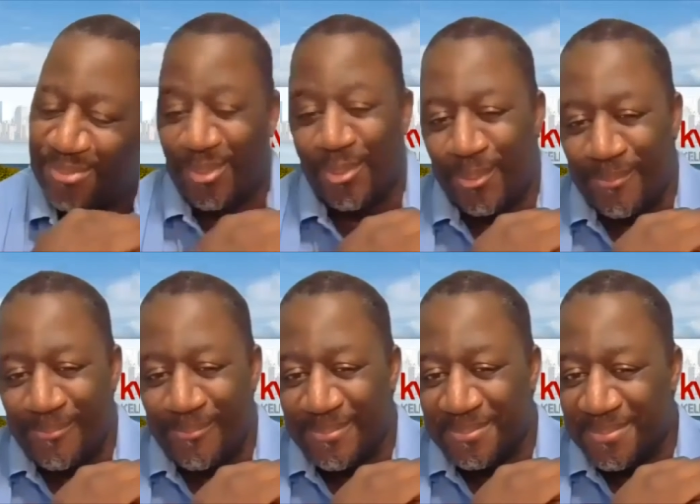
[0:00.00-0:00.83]
food.
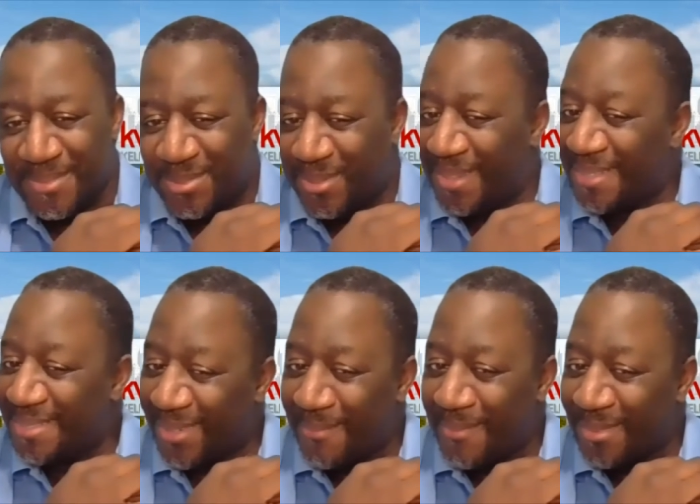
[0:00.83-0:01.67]
So let's
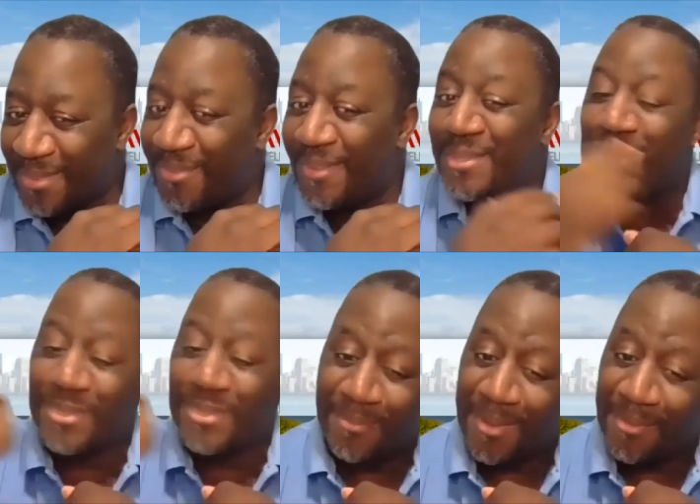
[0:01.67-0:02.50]
talk about food. You
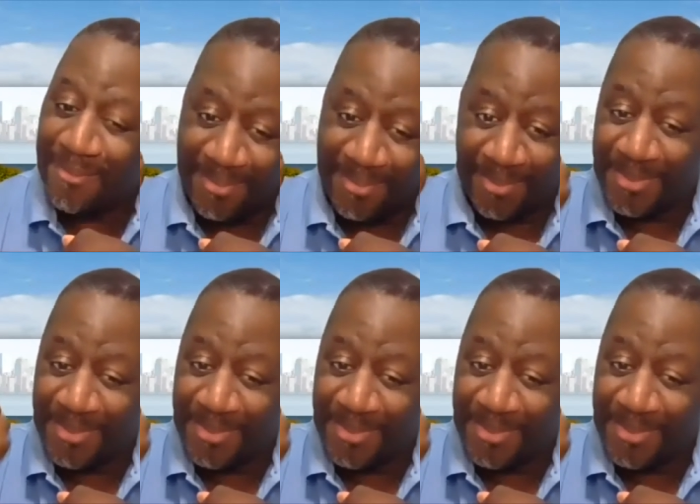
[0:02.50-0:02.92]
talked about